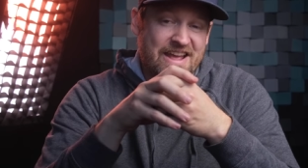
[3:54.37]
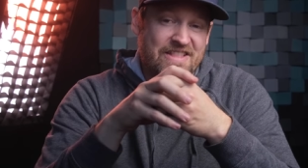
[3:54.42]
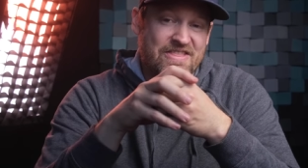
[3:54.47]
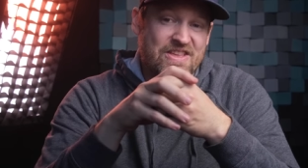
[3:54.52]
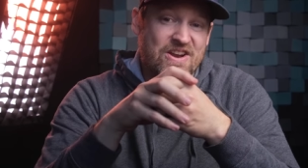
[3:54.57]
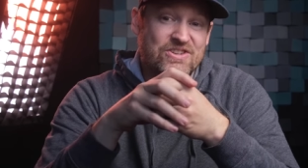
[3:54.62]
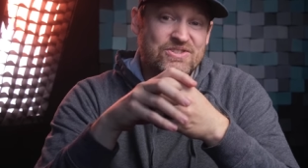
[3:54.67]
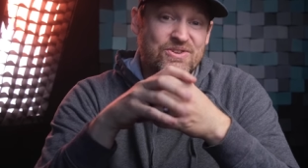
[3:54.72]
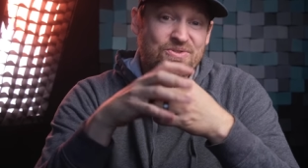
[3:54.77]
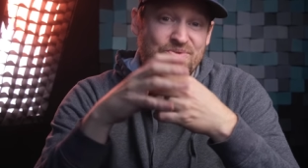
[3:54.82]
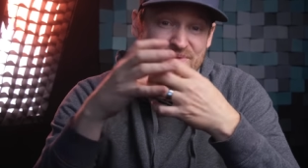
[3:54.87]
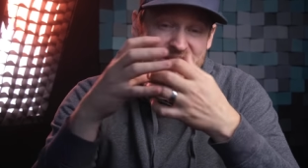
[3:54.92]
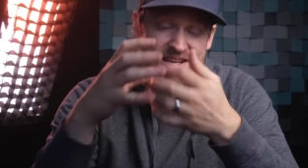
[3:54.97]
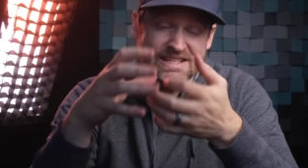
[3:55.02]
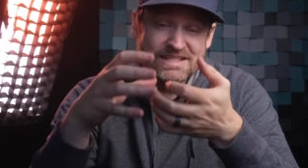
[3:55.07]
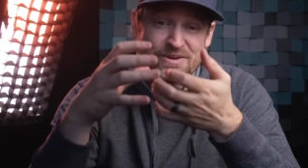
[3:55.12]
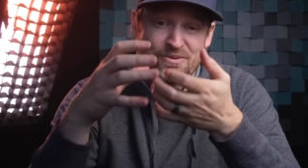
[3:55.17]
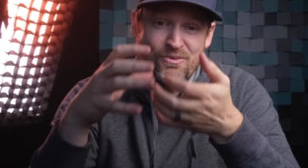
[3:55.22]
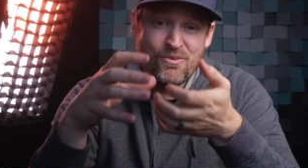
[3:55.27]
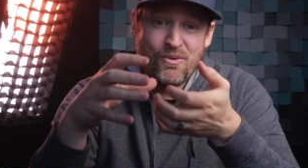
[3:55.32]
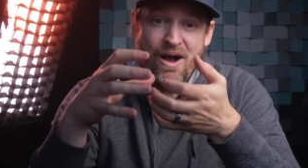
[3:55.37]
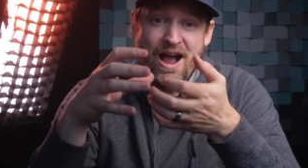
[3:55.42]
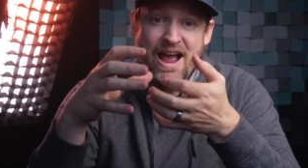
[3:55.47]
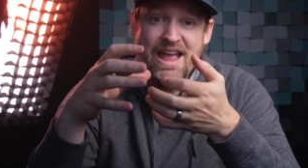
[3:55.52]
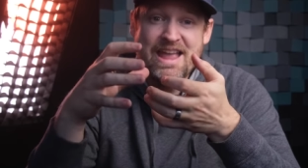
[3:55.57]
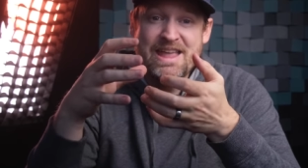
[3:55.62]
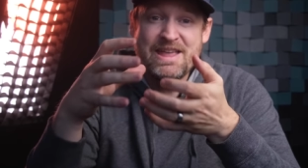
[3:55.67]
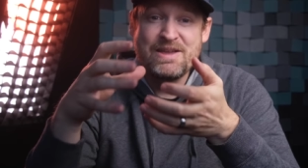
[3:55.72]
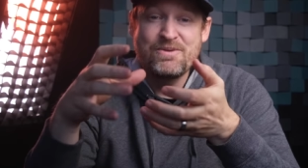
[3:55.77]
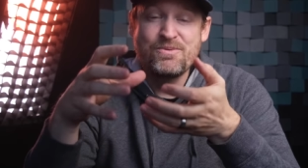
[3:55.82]
There's a reason why
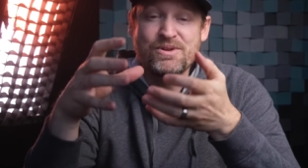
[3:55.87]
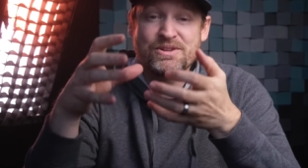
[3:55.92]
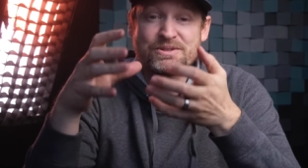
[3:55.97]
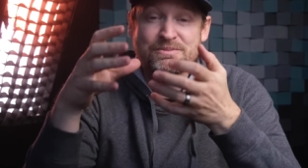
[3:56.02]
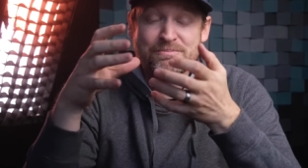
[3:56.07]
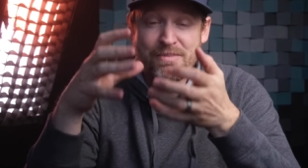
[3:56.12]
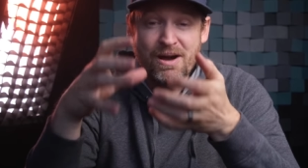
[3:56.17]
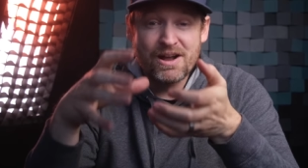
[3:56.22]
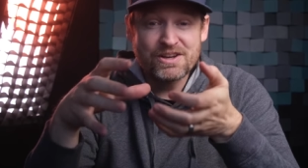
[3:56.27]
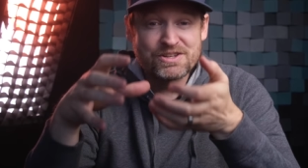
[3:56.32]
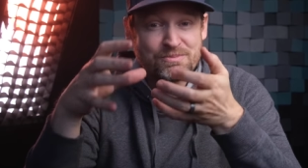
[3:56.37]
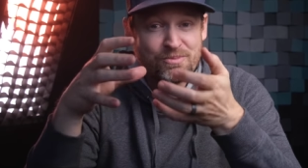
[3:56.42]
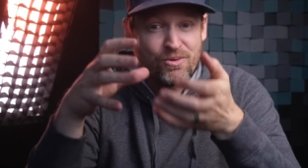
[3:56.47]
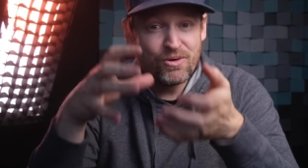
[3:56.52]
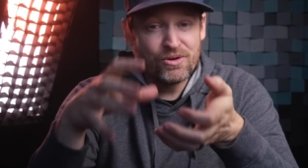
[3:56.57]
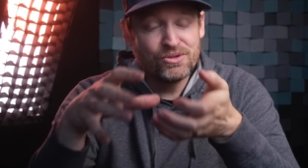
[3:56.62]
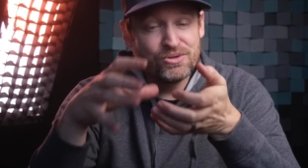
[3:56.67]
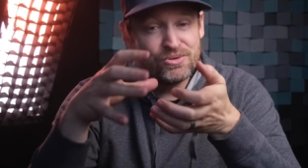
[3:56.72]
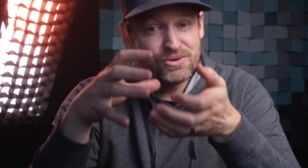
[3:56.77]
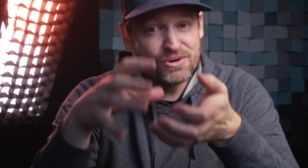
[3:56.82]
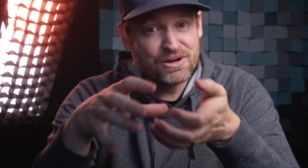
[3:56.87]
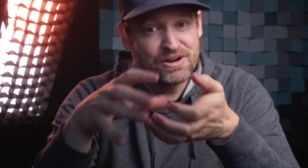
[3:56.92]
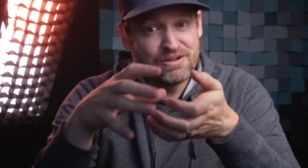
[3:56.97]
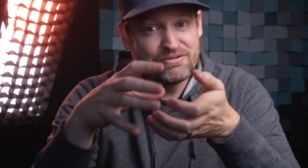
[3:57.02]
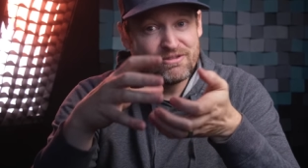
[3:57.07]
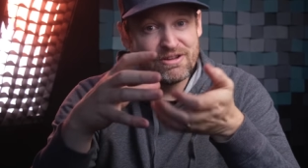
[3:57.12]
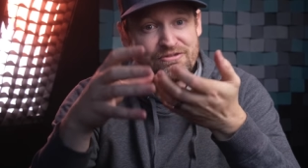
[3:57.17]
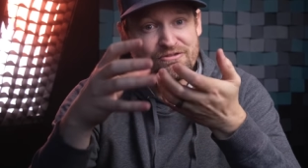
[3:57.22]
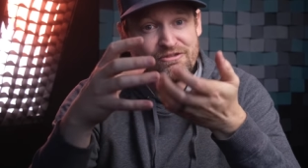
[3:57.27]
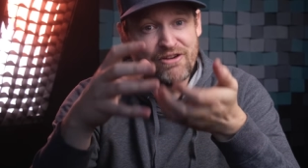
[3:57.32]
it was much more
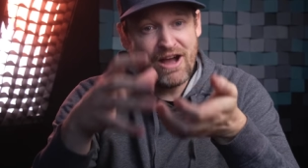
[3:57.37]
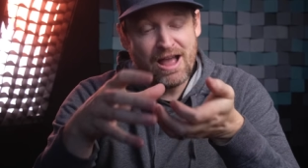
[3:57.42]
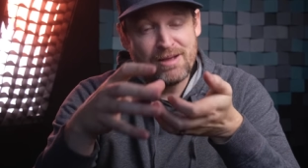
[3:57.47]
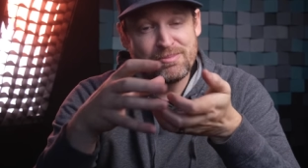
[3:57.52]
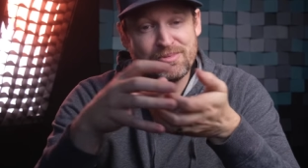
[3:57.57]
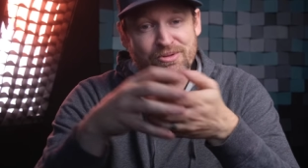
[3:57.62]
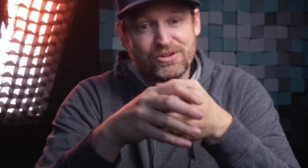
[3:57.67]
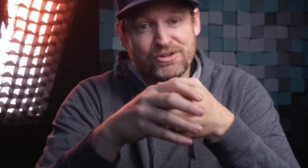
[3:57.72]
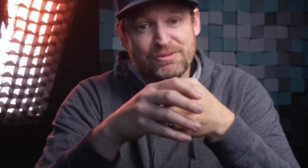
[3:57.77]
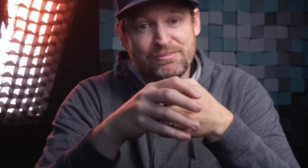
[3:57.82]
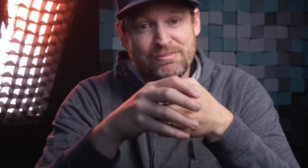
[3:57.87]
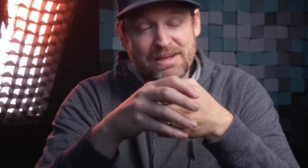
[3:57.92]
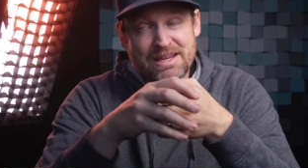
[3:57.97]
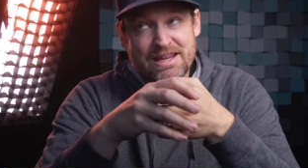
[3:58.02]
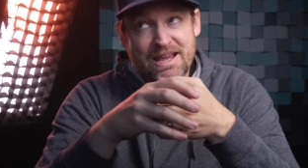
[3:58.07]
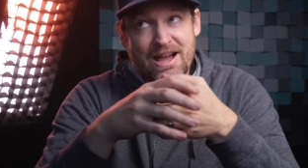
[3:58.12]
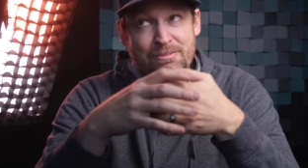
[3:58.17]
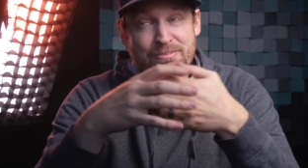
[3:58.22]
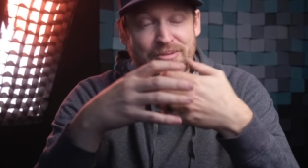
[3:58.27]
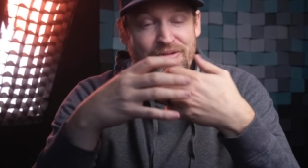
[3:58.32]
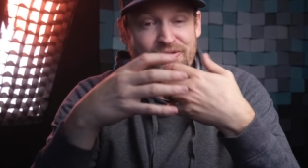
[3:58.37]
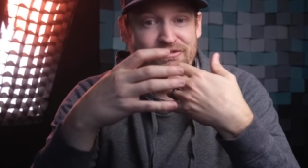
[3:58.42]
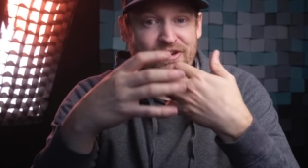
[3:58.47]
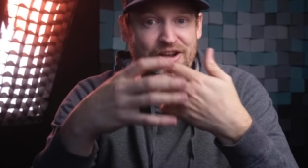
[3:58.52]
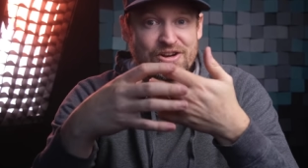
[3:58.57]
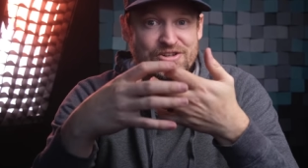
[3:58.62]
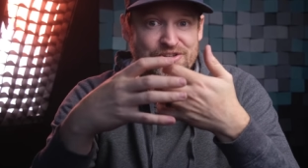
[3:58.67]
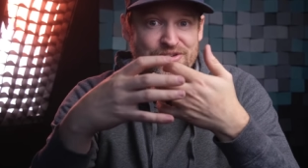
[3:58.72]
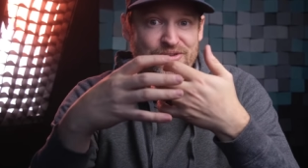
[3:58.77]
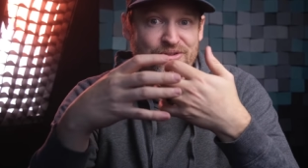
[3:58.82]
lucrative and viable to be a
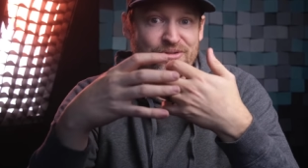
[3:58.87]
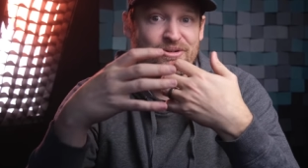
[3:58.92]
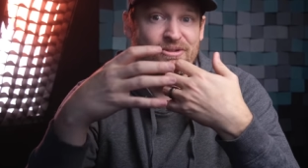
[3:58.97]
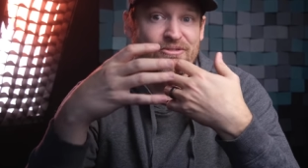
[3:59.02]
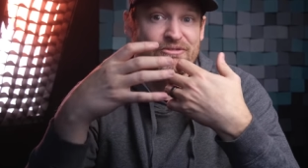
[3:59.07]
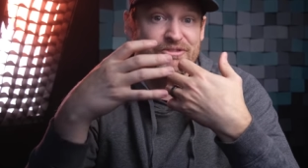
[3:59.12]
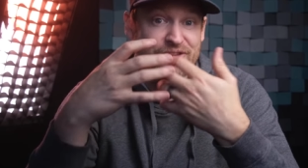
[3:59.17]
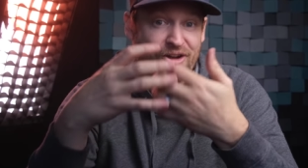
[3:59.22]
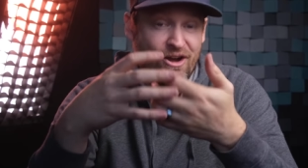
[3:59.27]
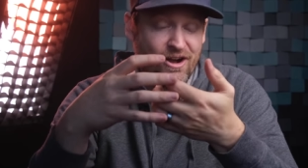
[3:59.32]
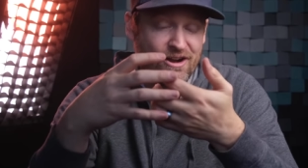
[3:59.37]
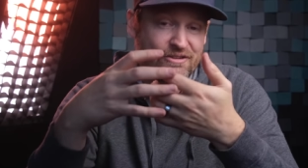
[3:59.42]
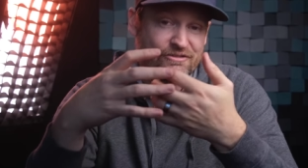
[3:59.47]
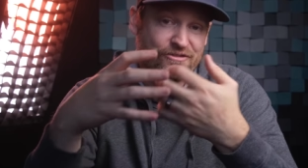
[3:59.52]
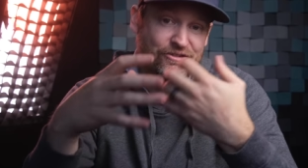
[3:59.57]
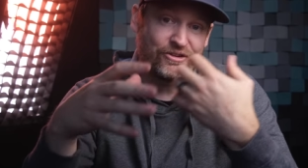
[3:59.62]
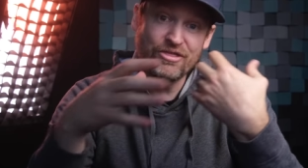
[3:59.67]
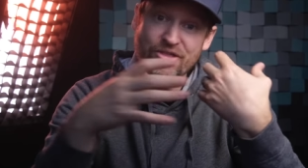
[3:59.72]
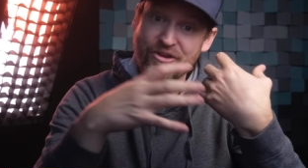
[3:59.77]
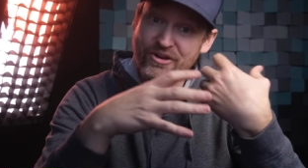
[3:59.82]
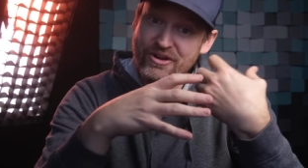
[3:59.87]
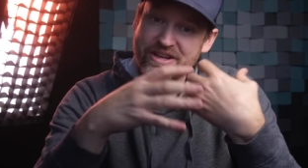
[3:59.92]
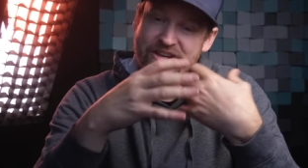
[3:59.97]
professional photographer 30